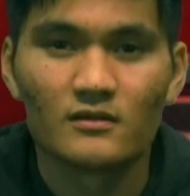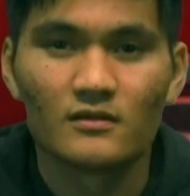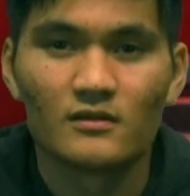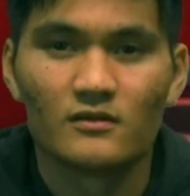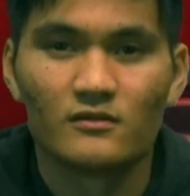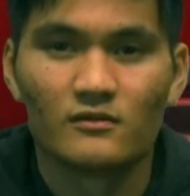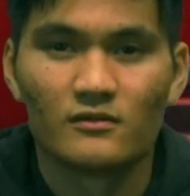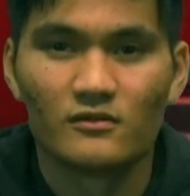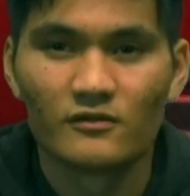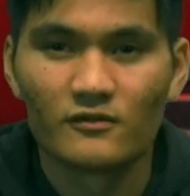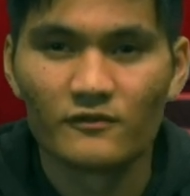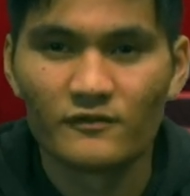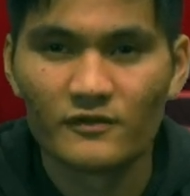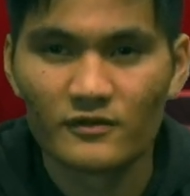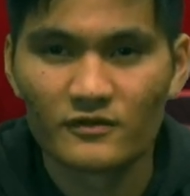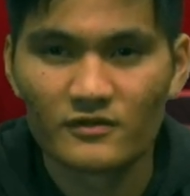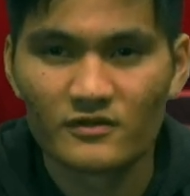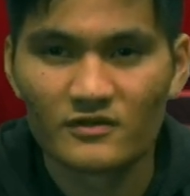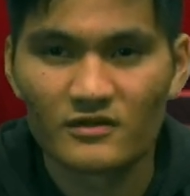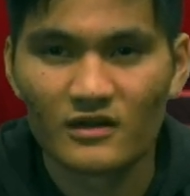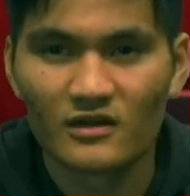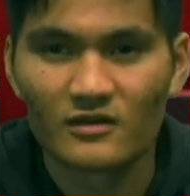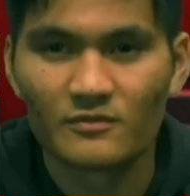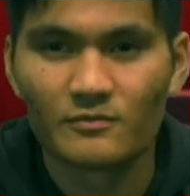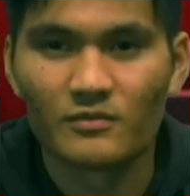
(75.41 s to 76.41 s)
The Riverview
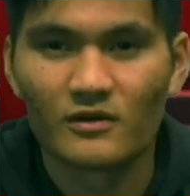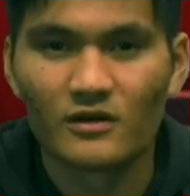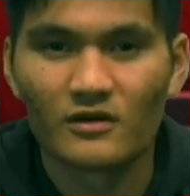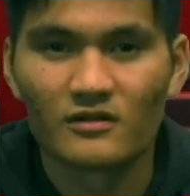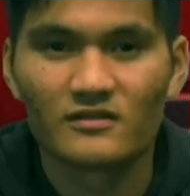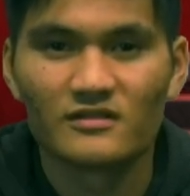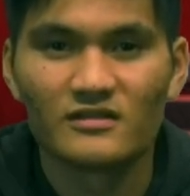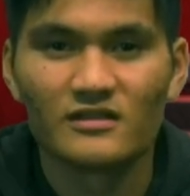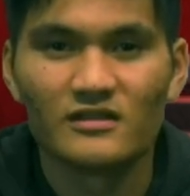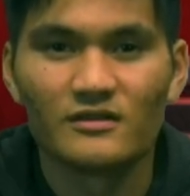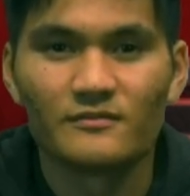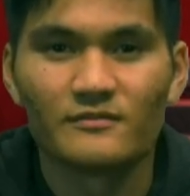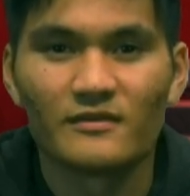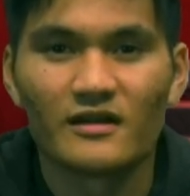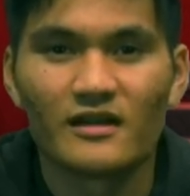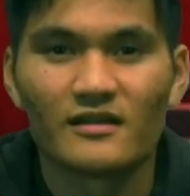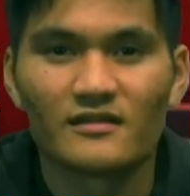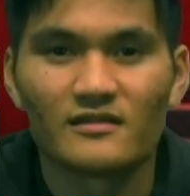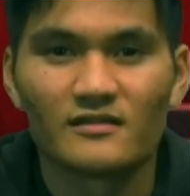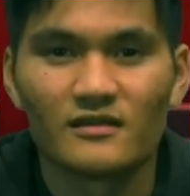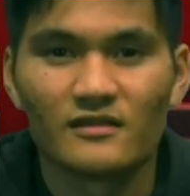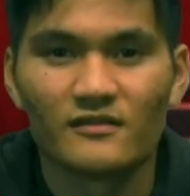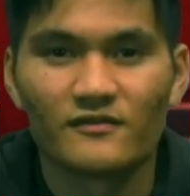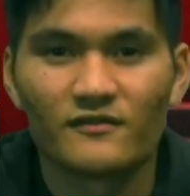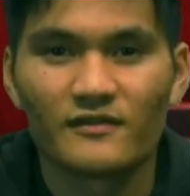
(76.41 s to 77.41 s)
softball team
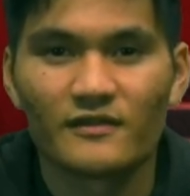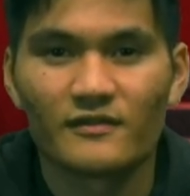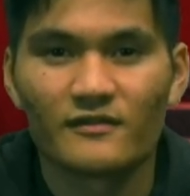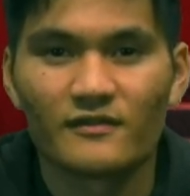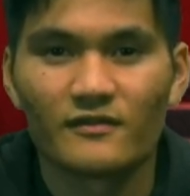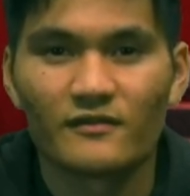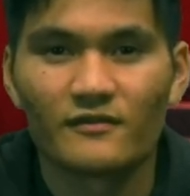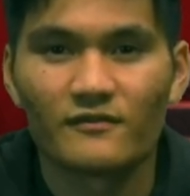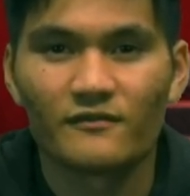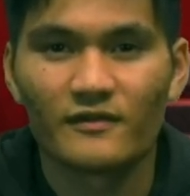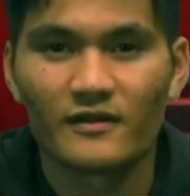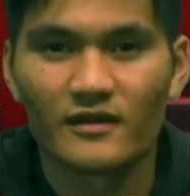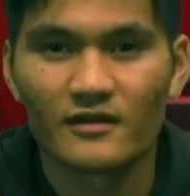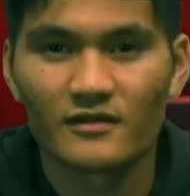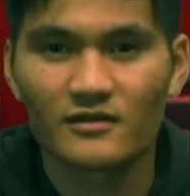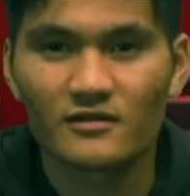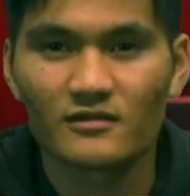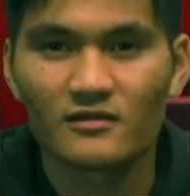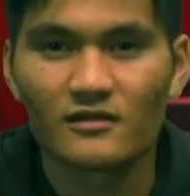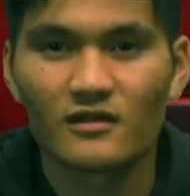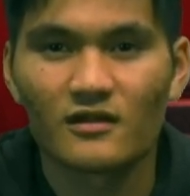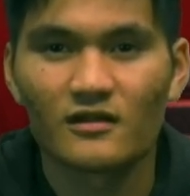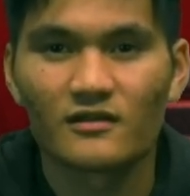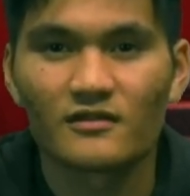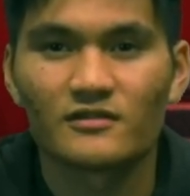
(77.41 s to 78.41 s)
has the fan
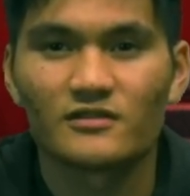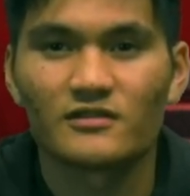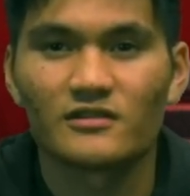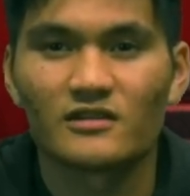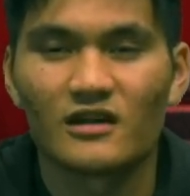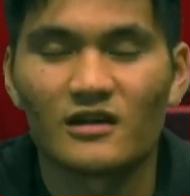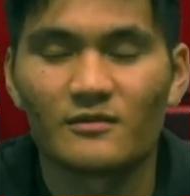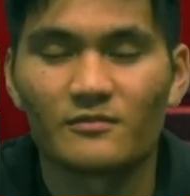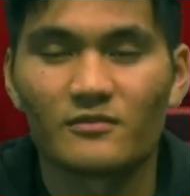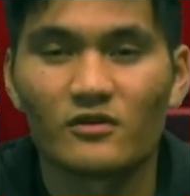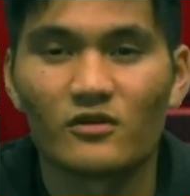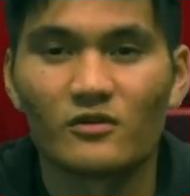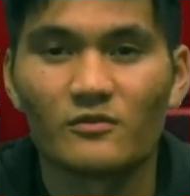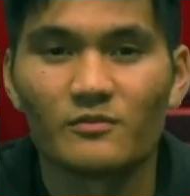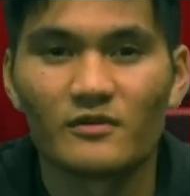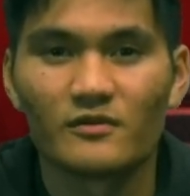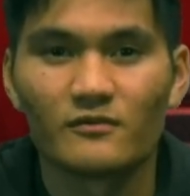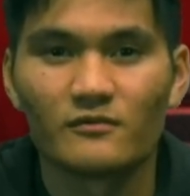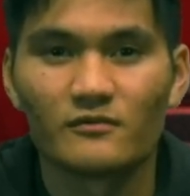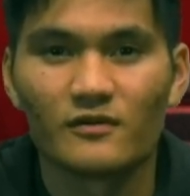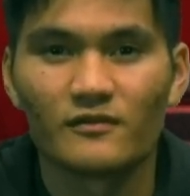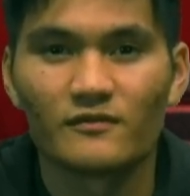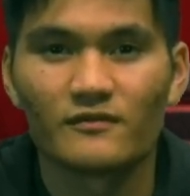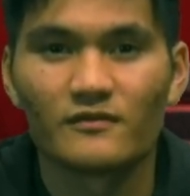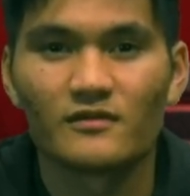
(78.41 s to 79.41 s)
cloth shop
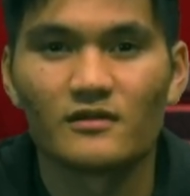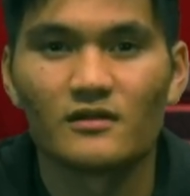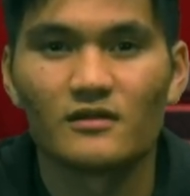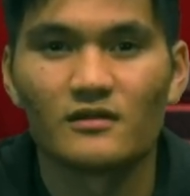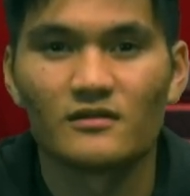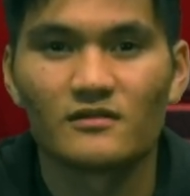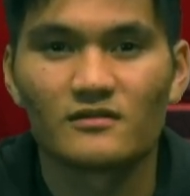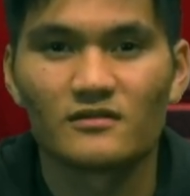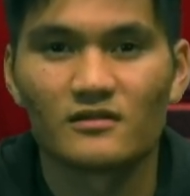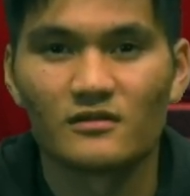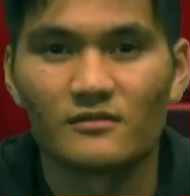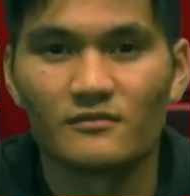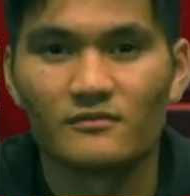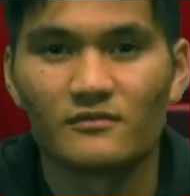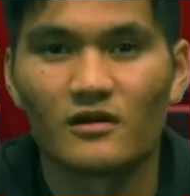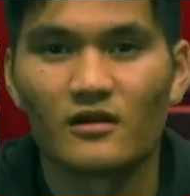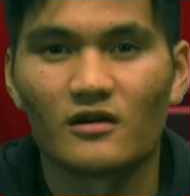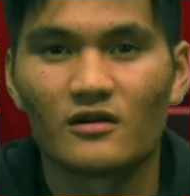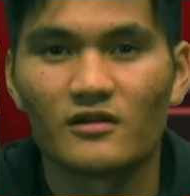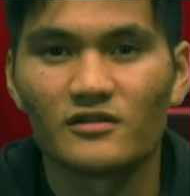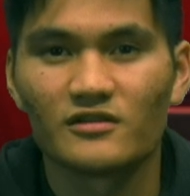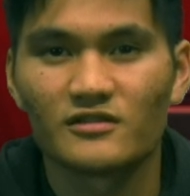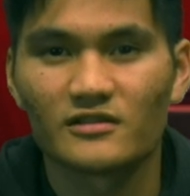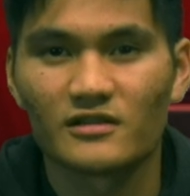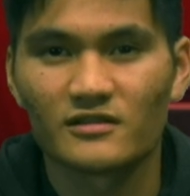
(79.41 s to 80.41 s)
open with the, some
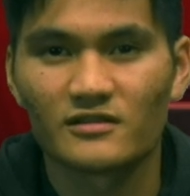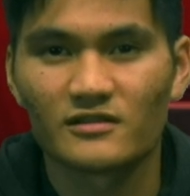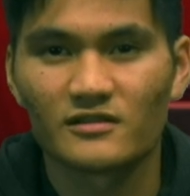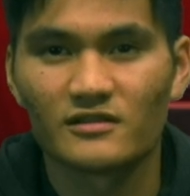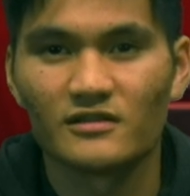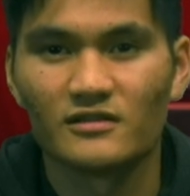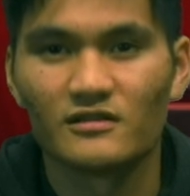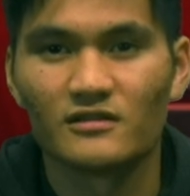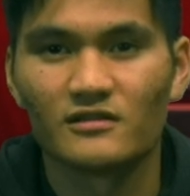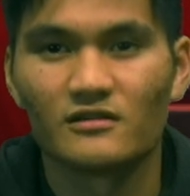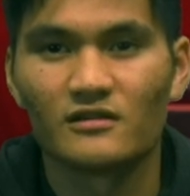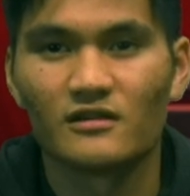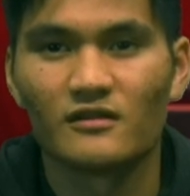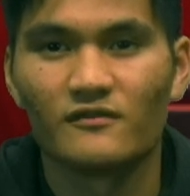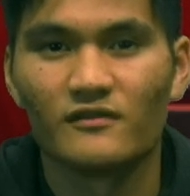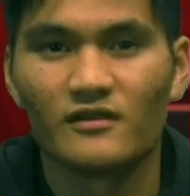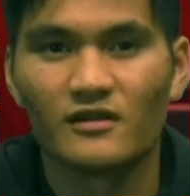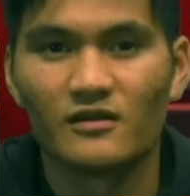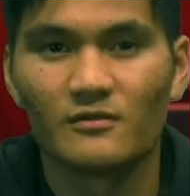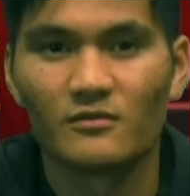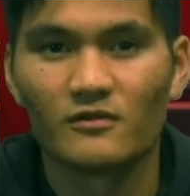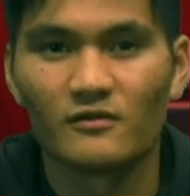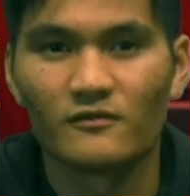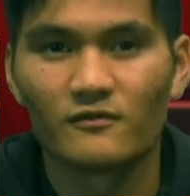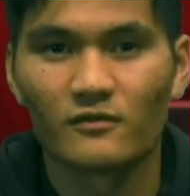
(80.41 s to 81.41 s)
RHS gear
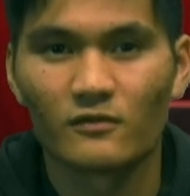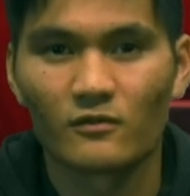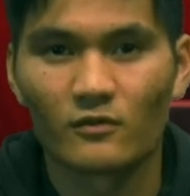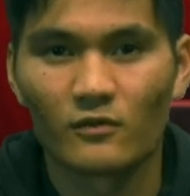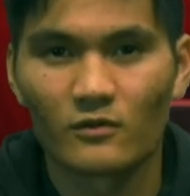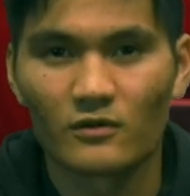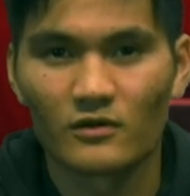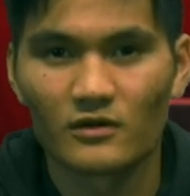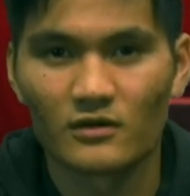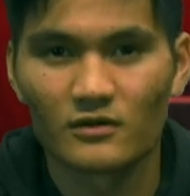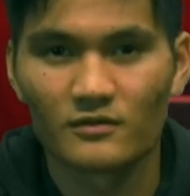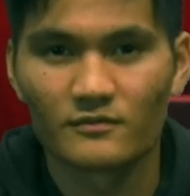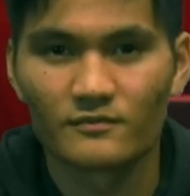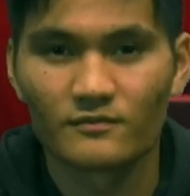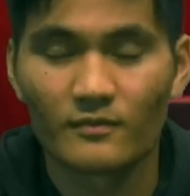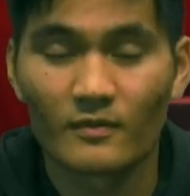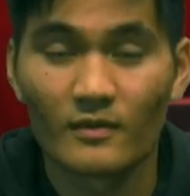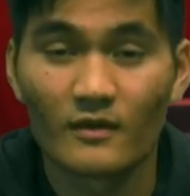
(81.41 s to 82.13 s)
available for order.